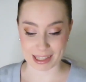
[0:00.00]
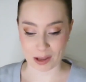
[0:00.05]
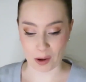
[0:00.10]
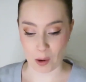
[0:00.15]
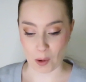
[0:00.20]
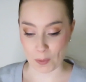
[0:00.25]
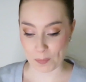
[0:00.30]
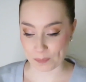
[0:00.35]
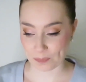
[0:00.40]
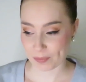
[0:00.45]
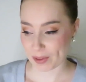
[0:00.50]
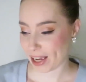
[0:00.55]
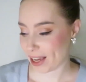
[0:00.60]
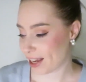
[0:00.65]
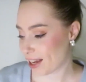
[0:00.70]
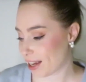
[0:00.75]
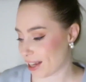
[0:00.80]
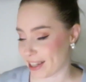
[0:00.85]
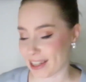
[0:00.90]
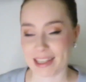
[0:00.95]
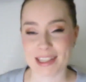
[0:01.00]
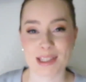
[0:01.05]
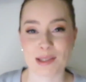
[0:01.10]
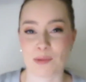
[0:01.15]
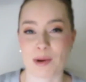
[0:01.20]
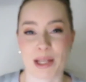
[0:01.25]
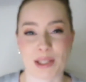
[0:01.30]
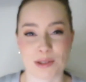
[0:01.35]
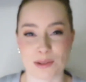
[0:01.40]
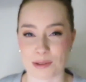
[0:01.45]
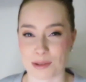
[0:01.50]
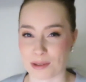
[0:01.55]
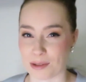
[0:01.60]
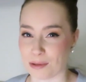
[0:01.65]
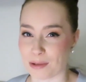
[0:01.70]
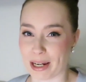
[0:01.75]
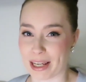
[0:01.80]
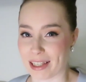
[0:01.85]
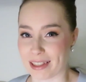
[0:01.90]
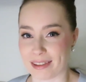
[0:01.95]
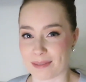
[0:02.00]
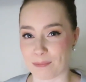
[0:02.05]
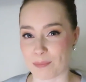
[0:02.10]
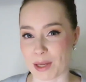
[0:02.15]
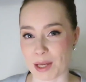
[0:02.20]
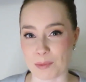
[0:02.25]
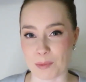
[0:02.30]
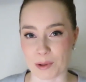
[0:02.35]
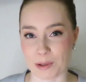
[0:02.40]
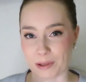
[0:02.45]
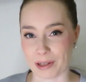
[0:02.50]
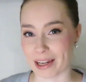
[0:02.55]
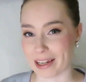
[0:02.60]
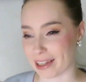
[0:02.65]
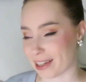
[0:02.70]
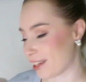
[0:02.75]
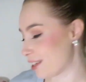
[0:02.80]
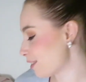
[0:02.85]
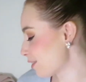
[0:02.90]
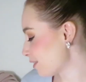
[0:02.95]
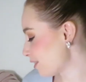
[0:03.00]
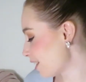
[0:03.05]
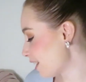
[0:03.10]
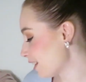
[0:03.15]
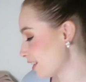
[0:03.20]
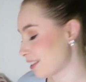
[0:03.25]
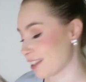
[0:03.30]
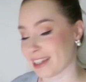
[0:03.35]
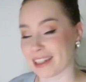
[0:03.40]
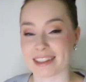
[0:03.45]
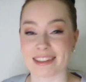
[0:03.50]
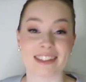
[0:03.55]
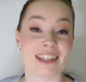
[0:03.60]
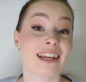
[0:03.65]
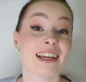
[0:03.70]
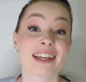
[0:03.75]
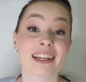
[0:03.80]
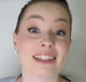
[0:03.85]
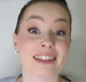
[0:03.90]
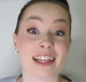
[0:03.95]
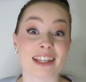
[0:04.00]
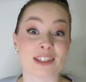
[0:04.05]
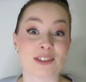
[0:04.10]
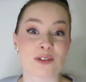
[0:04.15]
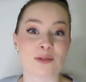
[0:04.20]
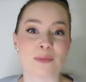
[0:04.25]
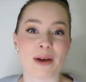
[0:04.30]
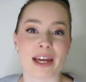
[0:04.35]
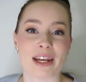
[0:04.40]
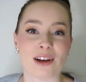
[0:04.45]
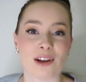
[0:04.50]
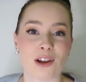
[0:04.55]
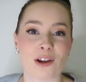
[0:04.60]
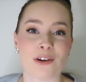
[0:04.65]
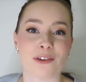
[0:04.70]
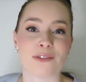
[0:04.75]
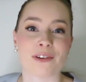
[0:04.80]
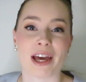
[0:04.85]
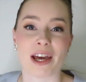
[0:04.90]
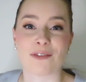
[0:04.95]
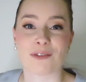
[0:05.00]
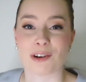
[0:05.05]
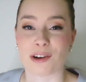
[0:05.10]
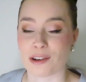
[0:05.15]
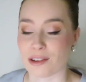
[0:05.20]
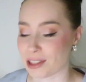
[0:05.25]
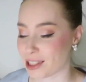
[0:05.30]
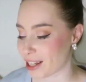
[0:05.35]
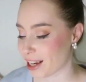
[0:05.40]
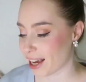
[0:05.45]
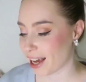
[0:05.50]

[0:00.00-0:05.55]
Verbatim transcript: So easy way to trick people into thinking that you made a lot of effort,